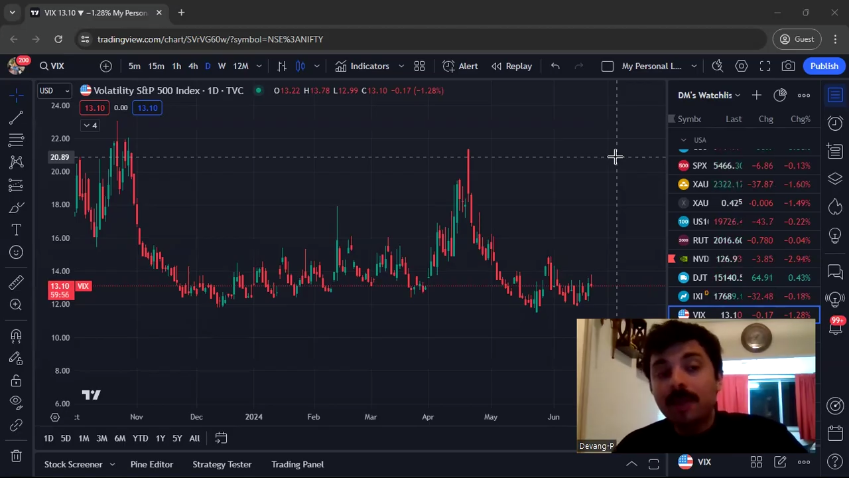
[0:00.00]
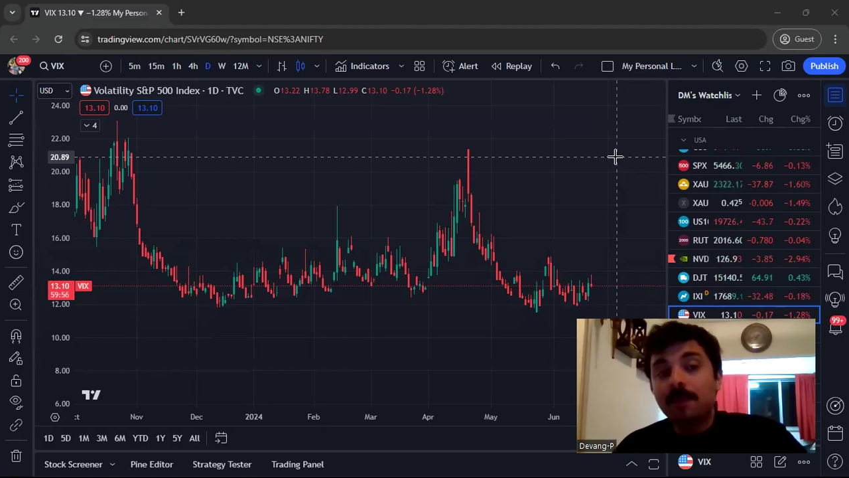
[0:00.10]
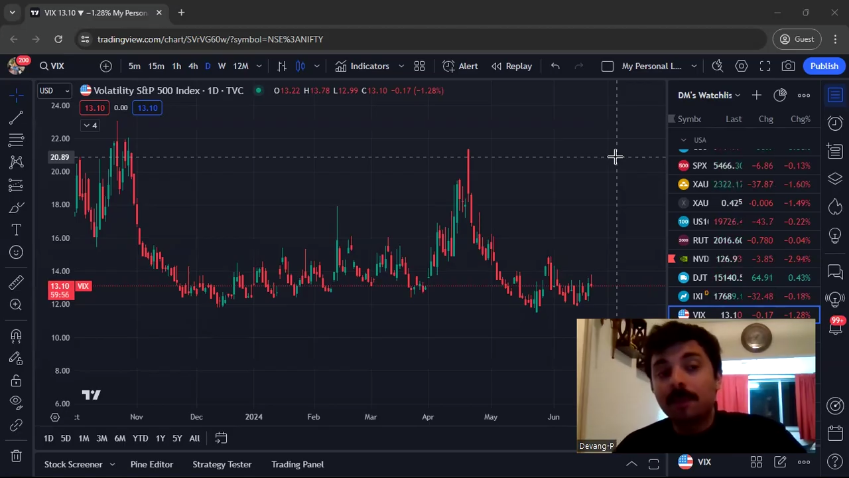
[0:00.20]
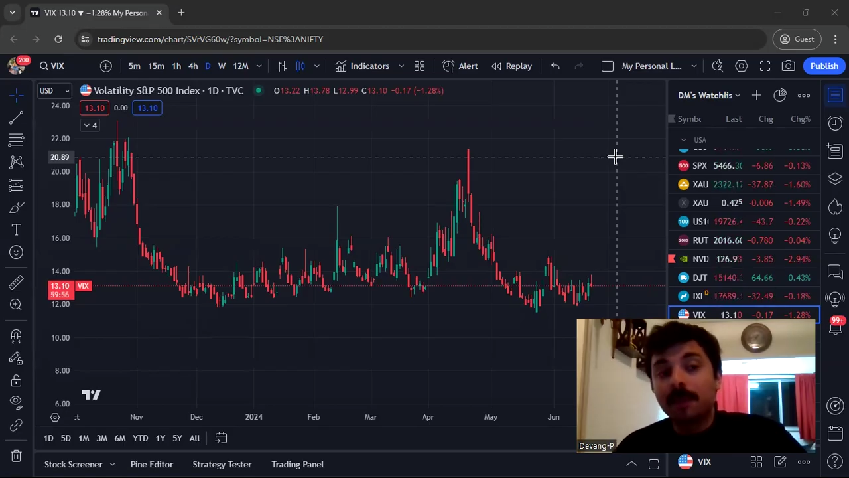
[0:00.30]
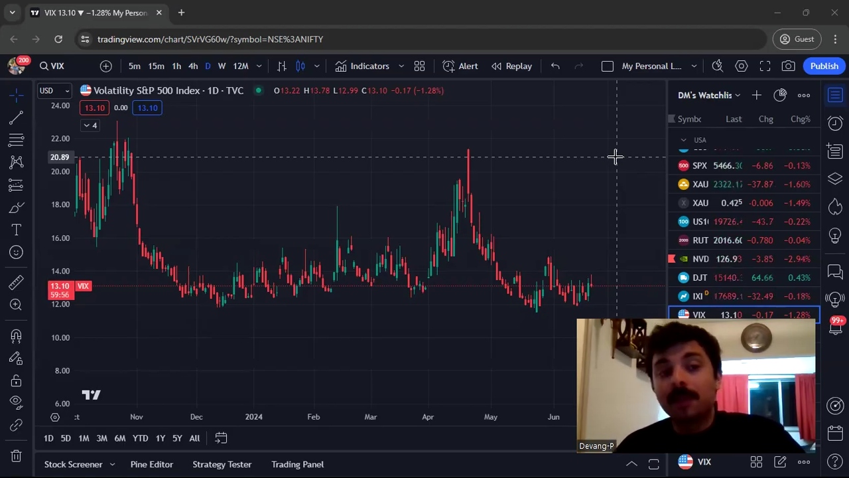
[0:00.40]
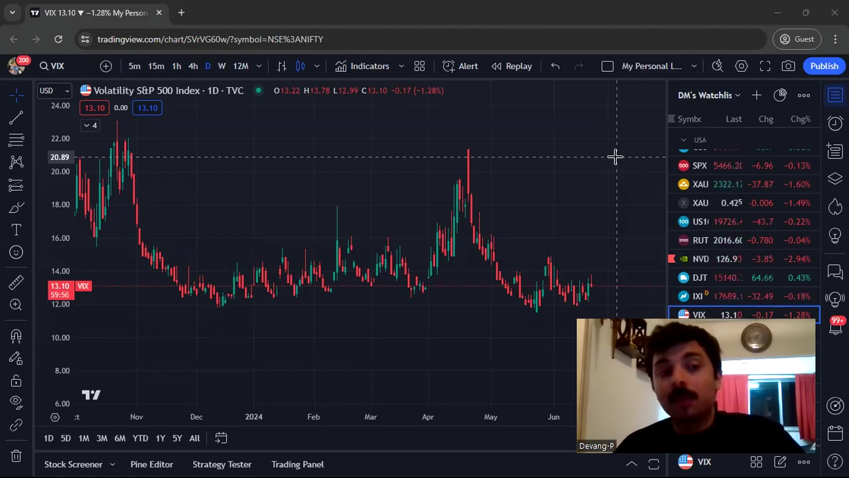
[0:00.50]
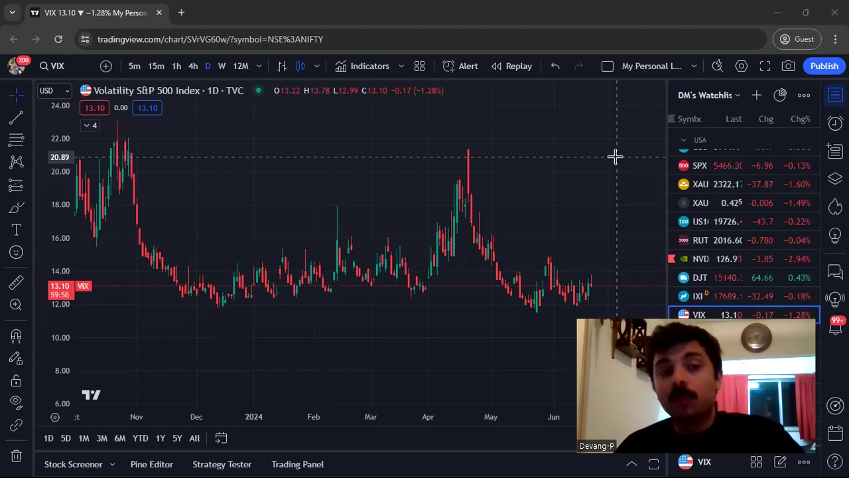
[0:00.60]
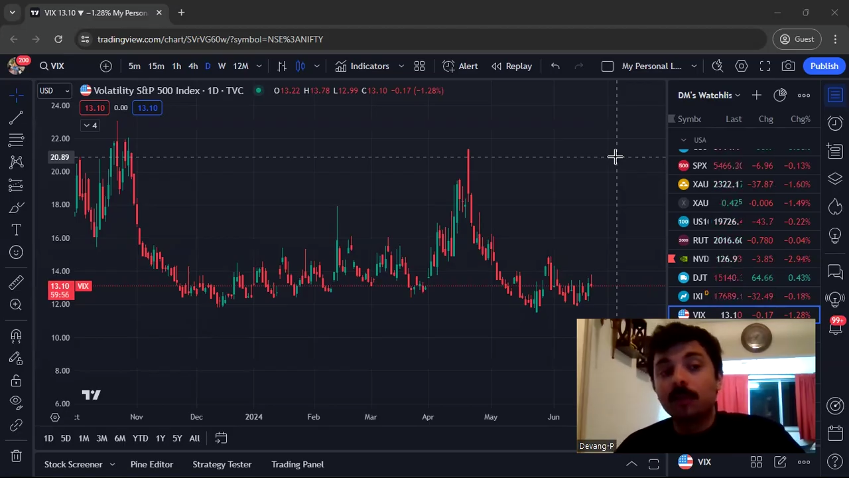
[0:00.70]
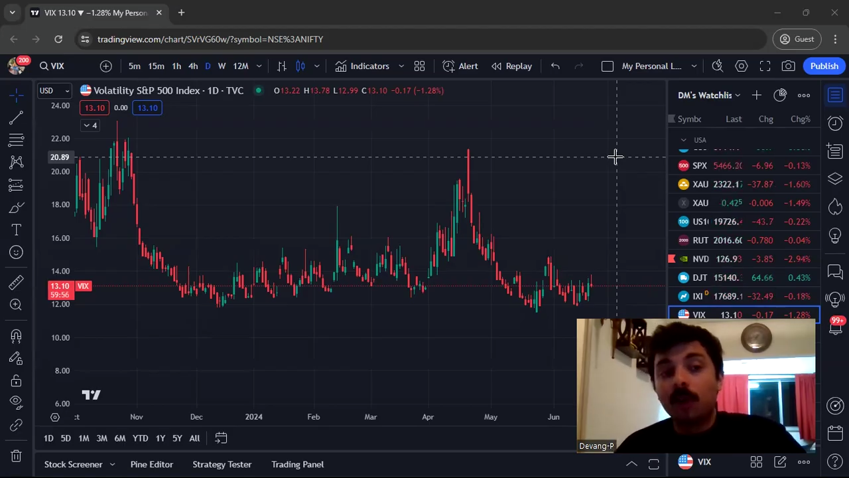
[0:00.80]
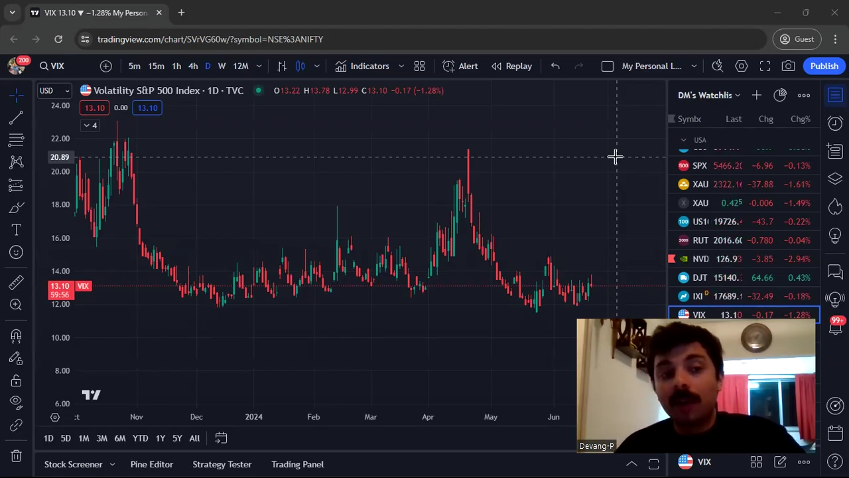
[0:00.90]
people
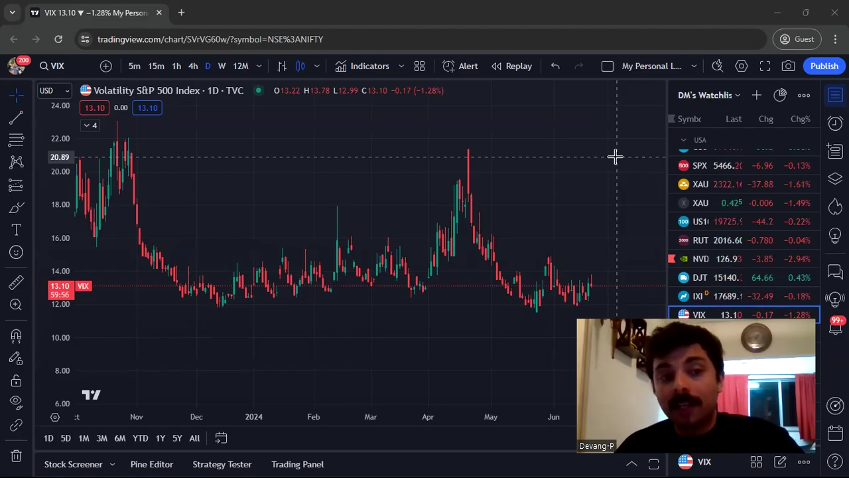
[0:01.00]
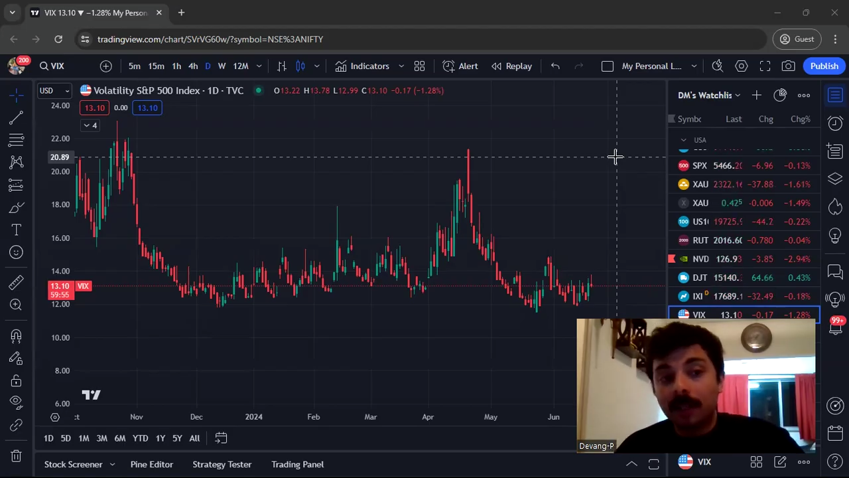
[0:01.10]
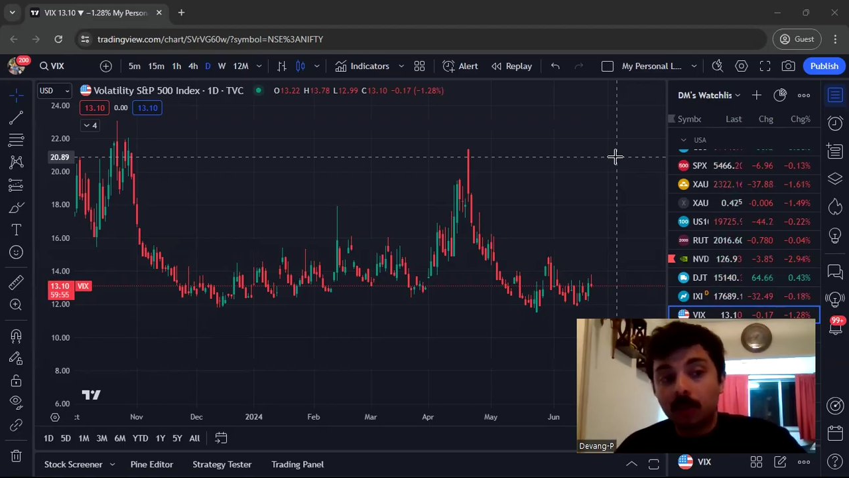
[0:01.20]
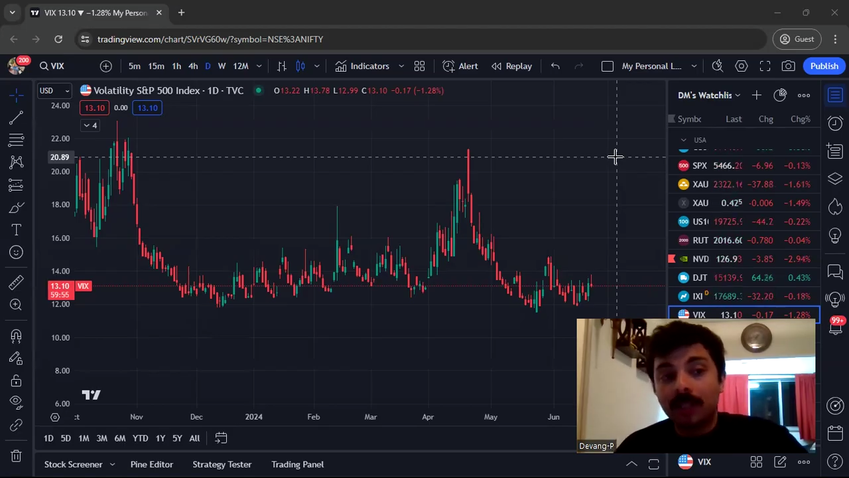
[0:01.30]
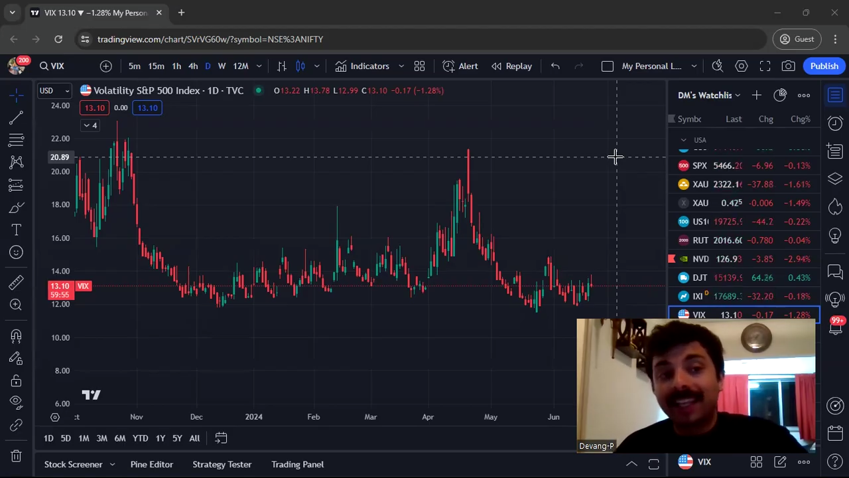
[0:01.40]
who've gone into